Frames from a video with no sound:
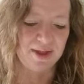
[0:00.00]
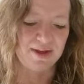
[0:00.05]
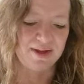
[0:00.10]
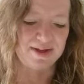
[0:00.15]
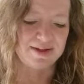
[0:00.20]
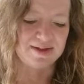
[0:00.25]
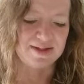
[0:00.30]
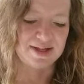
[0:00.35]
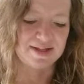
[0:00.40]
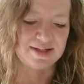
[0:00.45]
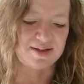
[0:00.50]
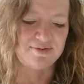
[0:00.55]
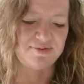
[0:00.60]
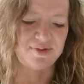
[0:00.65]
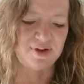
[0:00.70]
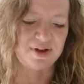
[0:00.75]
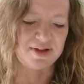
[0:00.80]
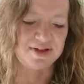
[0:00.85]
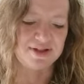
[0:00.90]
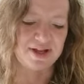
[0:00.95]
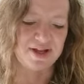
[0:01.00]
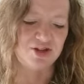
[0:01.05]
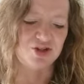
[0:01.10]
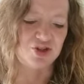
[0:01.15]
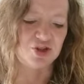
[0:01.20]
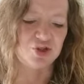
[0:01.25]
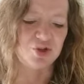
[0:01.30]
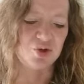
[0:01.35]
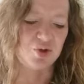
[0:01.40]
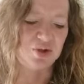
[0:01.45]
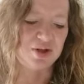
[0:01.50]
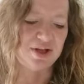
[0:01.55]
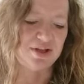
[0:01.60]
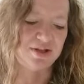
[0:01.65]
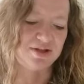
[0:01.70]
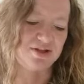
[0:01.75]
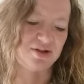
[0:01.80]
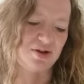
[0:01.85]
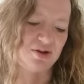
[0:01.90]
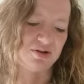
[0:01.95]
And it says, if I say, surely
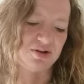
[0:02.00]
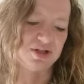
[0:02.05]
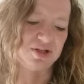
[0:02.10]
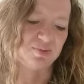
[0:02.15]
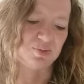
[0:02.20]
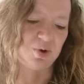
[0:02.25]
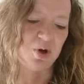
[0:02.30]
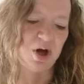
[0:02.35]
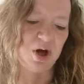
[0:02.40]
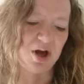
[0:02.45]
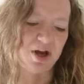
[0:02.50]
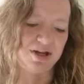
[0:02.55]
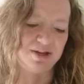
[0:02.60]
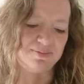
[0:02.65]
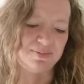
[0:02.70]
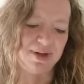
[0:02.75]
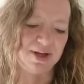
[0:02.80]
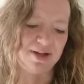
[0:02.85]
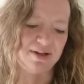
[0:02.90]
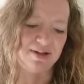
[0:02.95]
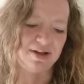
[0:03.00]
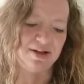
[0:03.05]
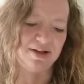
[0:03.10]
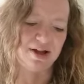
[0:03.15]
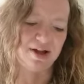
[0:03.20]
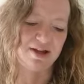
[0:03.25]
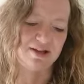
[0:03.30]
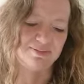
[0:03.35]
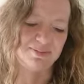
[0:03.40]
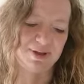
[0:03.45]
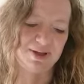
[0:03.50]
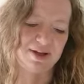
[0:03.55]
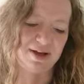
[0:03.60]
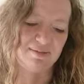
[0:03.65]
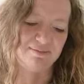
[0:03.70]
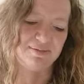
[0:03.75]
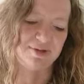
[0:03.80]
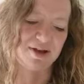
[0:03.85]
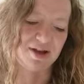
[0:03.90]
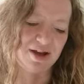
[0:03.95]
the darkness will hide me and the light
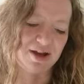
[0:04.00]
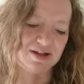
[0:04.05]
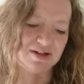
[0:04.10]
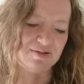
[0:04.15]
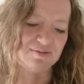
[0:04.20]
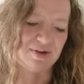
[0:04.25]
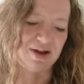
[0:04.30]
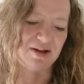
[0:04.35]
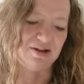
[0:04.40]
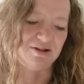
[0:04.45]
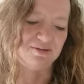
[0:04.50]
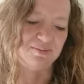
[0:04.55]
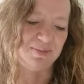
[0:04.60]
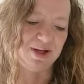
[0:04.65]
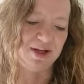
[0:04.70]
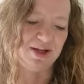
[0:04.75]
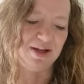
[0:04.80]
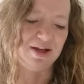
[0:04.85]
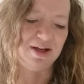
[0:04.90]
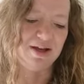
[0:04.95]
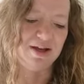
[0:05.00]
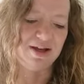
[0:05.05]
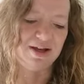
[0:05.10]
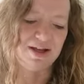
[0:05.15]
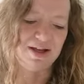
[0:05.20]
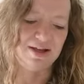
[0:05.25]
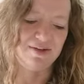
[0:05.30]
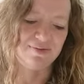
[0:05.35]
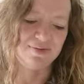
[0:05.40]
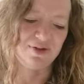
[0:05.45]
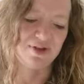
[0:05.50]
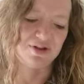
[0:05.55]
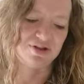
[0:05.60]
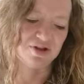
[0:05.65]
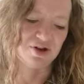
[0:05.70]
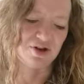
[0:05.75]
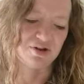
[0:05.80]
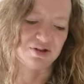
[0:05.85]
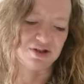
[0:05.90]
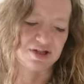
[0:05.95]
become night around me, even the
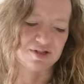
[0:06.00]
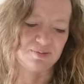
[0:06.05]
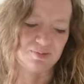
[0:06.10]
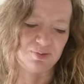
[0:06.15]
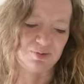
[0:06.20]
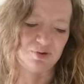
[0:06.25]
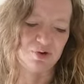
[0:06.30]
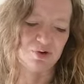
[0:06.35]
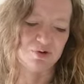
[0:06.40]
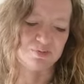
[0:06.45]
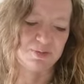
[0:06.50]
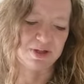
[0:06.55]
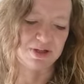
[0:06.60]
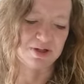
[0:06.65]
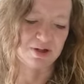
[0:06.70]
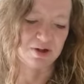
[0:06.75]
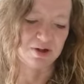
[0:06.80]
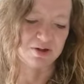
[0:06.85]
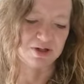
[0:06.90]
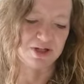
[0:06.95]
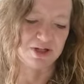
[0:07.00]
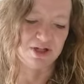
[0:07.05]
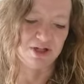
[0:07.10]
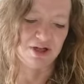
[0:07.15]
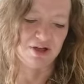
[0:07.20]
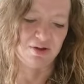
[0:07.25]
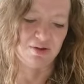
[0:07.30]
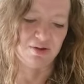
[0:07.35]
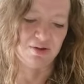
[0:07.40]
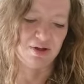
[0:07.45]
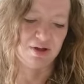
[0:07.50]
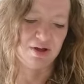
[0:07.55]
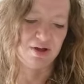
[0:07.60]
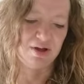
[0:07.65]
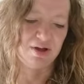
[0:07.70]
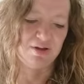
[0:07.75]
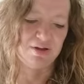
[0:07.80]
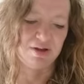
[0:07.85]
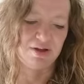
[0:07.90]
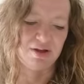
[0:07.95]
darkness will not be dark to you.
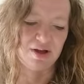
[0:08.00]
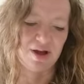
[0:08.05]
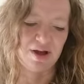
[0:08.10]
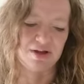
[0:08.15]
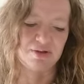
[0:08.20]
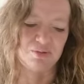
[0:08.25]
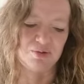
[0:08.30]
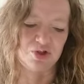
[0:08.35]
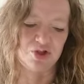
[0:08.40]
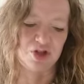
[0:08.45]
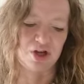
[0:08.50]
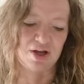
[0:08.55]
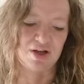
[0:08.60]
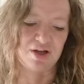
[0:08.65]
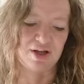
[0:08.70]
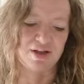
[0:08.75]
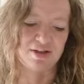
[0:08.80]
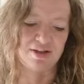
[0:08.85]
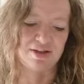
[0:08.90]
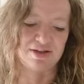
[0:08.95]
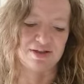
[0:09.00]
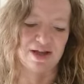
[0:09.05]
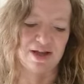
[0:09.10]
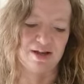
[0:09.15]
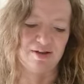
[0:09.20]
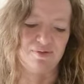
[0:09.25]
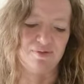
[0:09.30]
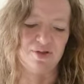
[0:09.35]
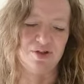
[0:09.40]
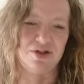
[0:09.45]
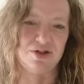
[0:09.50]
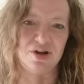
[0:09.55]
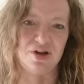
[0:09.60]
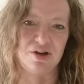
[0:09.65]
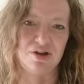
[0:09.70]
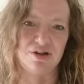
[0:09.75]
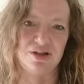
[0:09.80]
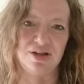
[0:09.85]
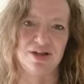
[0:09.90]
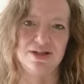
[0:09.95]
The night will shine like the day, for
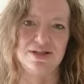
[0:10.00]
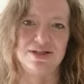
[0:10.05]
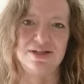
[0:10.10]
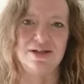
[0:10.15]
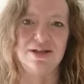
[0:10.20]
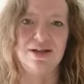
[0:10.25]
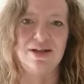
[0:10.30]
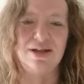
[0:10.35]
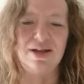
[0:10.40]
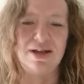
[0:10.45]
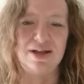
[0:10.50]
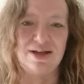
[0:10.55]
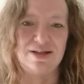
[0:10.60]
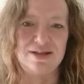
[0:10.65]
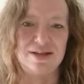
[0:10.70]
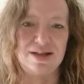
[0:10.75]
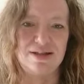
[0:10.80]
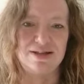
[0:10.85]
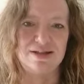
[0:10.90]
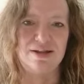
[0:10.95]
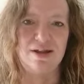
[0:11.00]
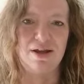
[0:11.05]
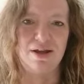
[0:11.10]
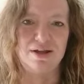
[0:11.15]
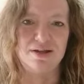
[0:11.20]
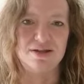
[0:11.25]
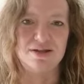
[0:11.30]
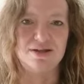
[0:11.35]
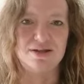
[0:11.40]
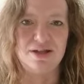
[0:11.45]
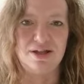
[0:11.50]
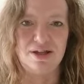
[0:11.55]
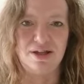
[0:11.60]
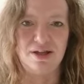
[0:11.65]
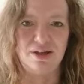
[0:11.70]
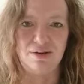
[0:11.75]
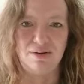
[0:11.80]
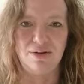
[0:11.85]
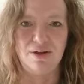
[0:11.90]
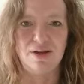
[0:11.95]
darkness is as light to
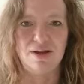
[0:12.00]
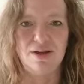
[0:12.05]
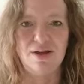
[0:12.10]
you.